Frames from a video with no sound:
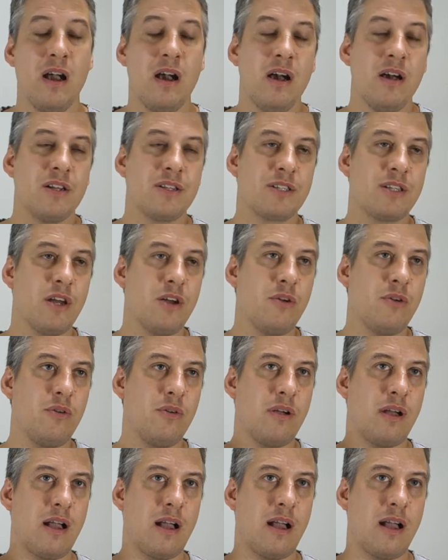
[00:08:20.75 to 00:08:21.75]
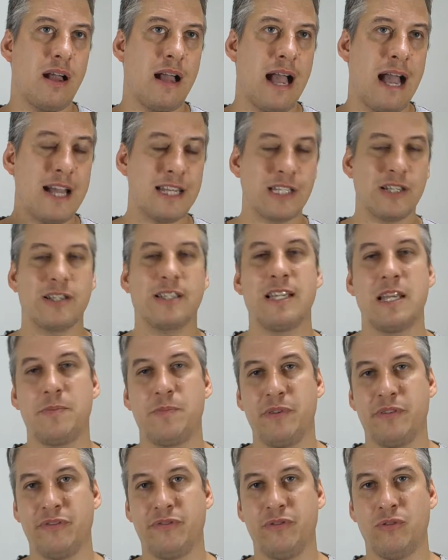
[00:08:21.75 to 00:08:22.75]
So, as I said
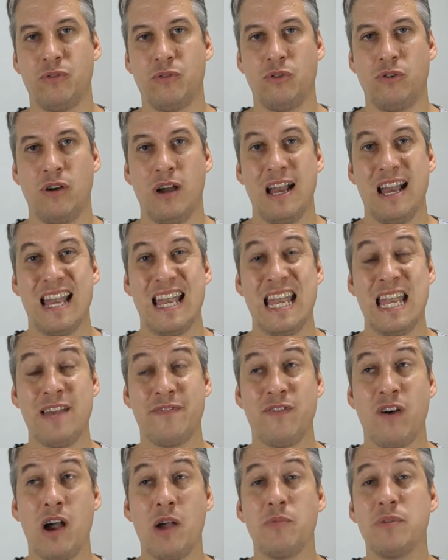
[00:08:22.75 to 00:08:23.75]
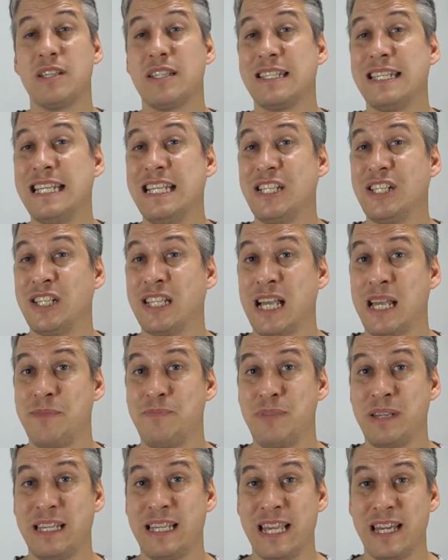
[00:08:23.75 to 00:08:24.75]
before, if I was teaching a
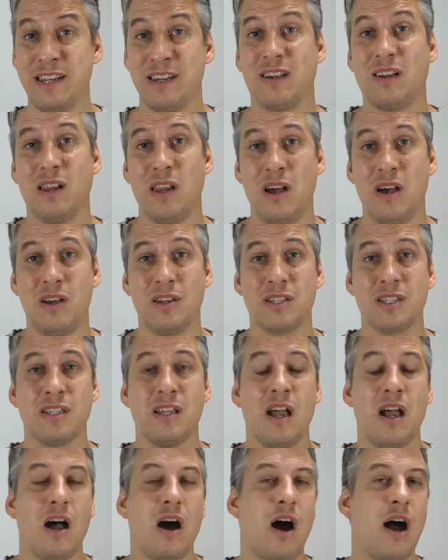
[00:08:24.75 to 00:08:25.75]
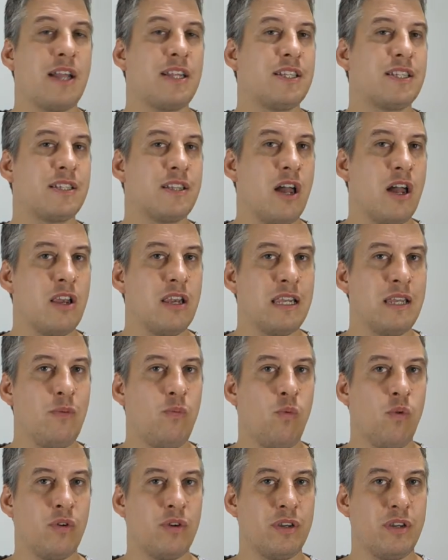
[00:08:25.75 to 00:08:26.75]
beginner class, I certainly
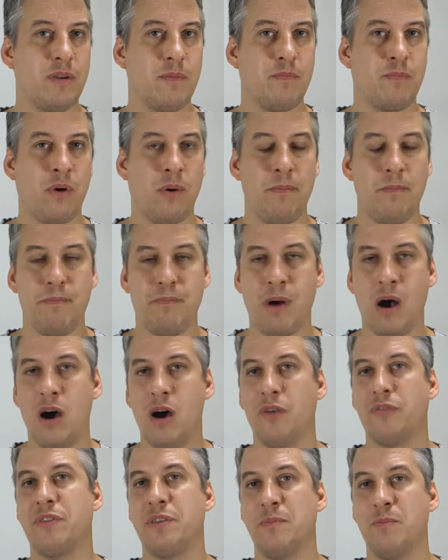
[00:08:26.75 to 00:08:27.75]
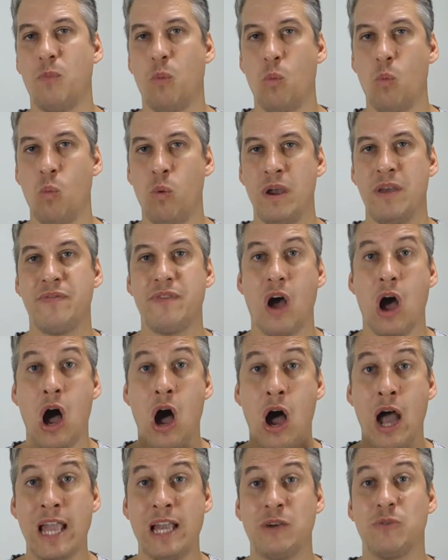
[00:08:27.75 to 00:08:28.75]
wouldn't bombard them with
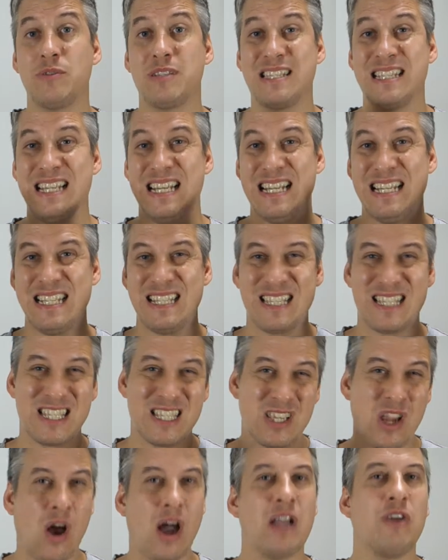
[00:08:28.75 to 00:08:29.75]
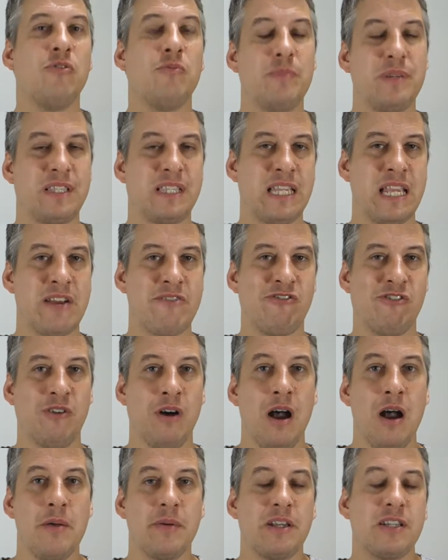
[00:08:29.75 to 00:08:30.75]
IELTS style material,
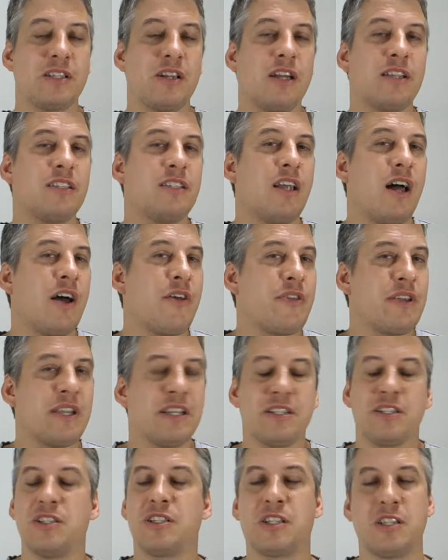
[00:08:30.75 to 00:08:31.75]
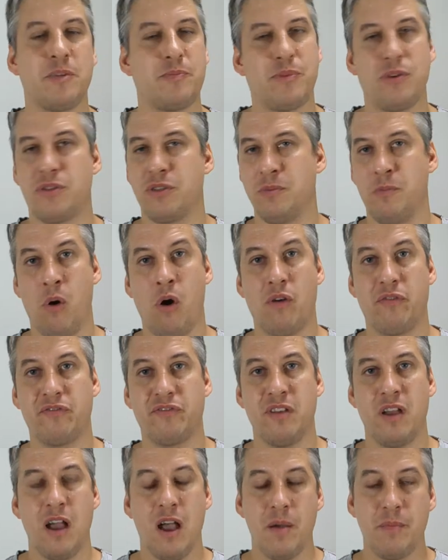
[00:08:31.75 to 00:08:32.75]
because I think it's just going to put them off.
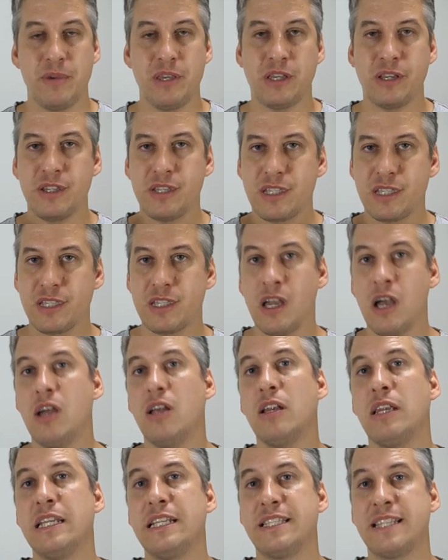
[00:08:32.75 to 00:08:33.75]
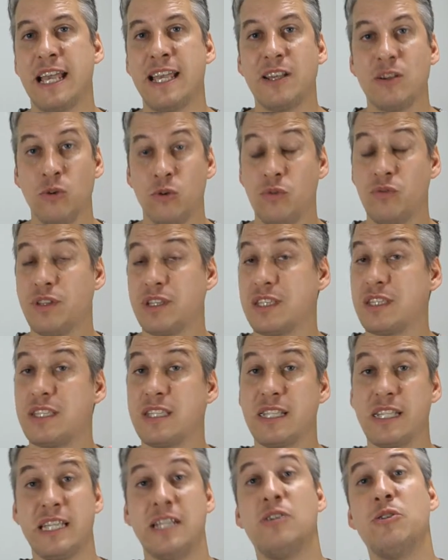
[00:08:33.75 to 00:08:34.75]
But you can certainly take all the
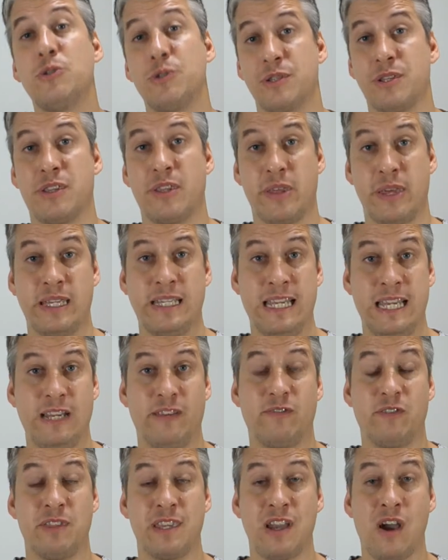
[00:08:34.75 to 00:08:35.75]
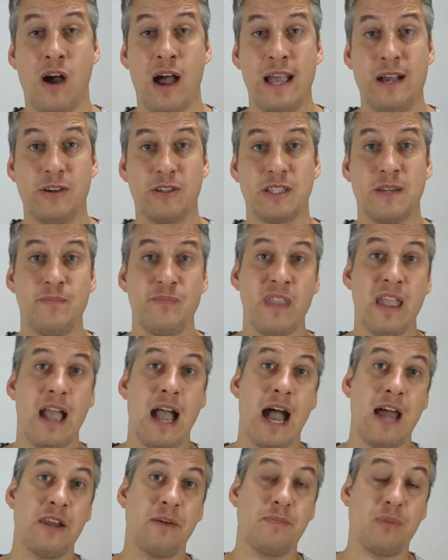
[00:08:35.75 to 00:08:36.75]
skills that they need for the IELTS
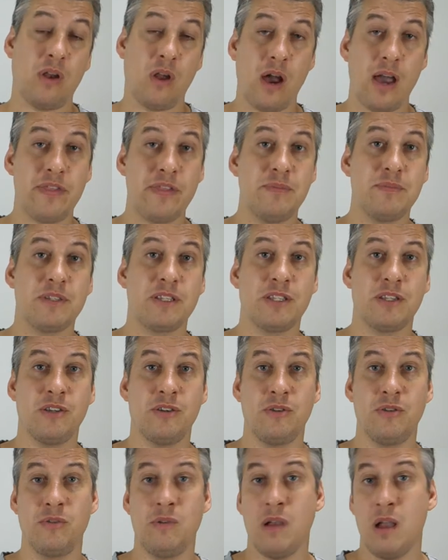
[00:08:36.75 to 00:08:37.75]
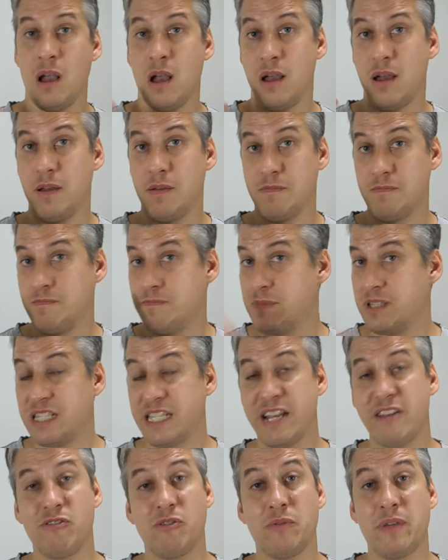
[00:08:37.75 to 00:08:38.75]
and apply them to
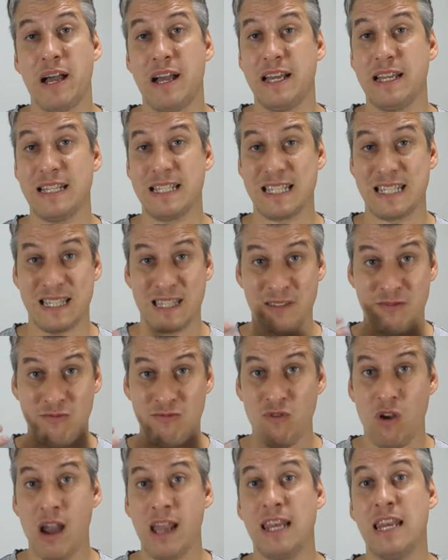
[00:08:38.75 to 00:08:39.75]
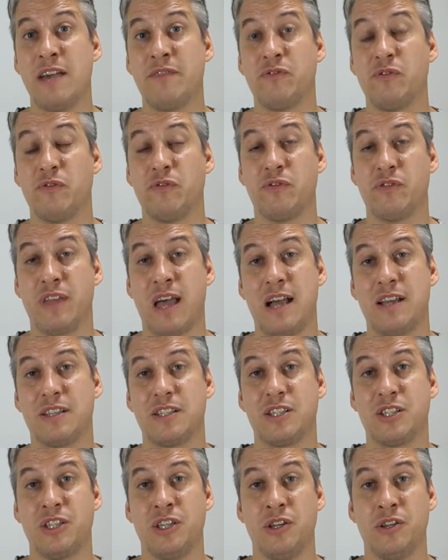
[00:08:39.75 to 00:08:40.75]
material that's the right level for that
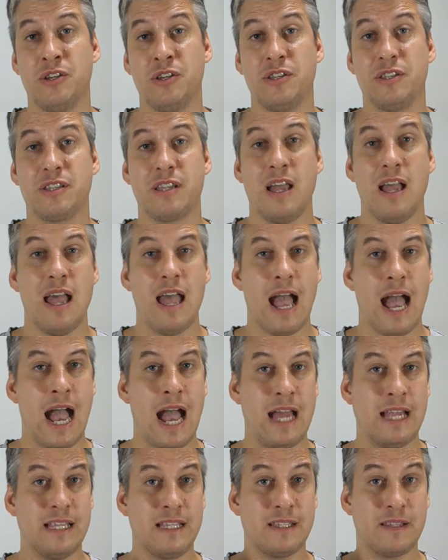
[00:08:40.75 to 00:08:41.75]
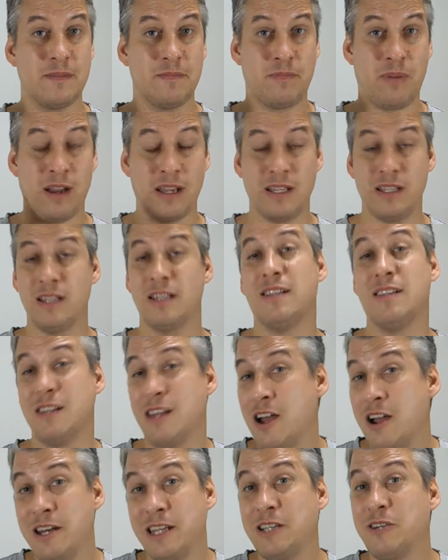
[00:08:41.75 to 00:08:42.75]
student. And by
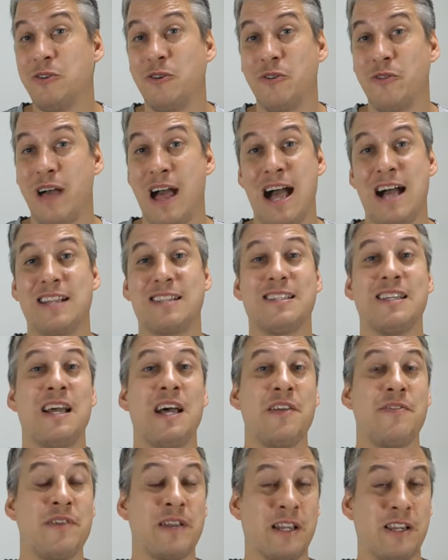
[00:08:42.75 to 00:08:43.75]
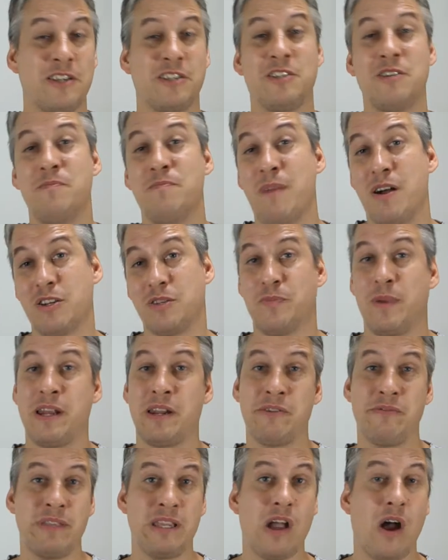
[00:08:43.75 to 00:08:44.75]
learning all that, they're going to do much better
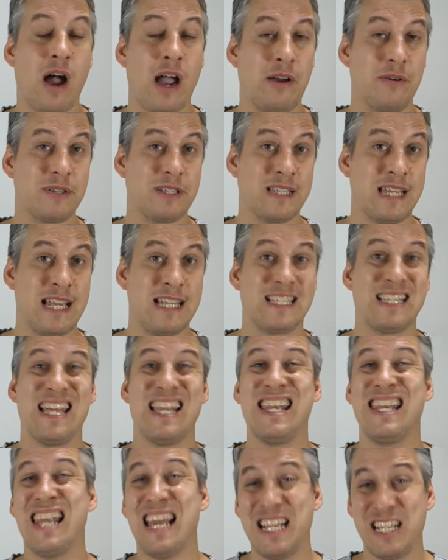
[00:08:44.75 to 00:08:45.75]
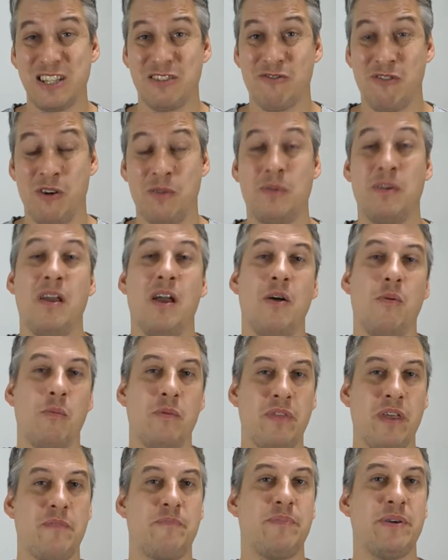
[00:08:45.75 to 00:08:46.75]
in the IELTS test later on when
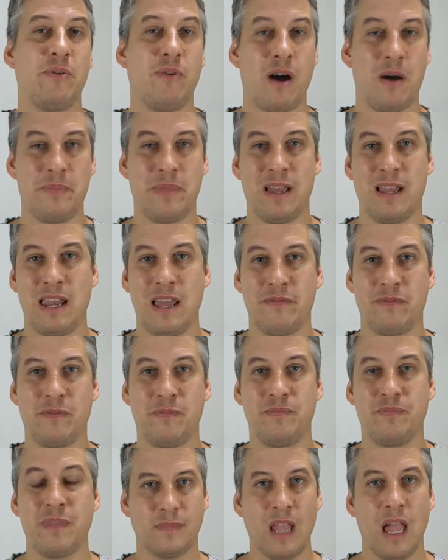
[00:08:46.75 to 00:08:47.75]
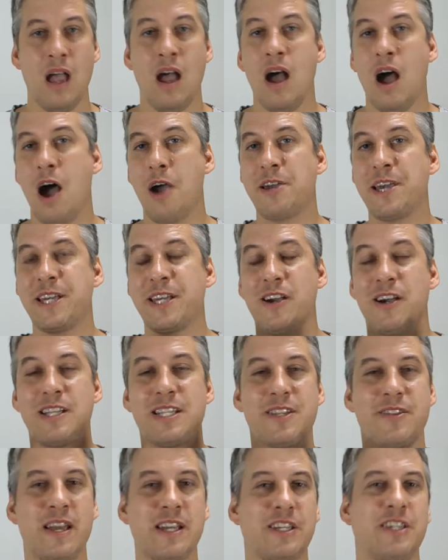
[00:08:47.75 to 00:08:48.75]
they've built up their level. Okay guys,
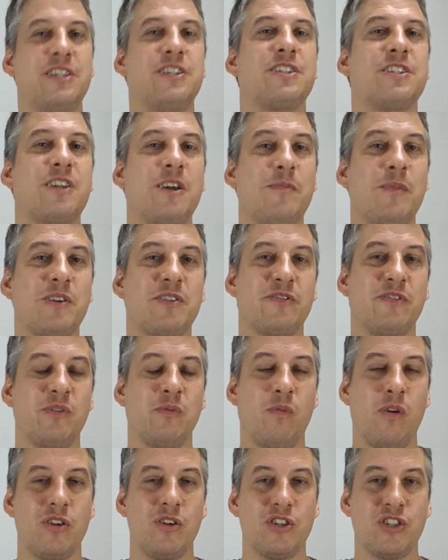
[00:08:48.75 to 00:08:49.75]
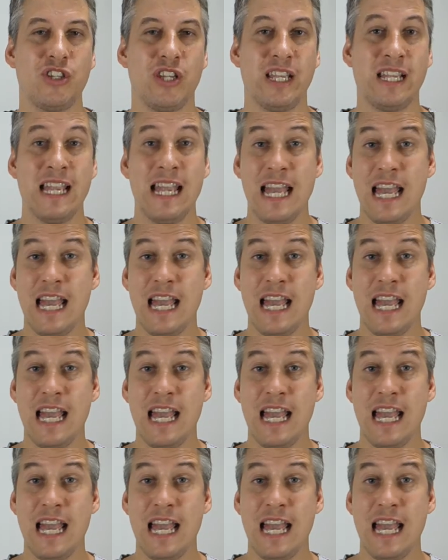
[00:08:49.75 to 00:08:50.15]
thank you so much for watching.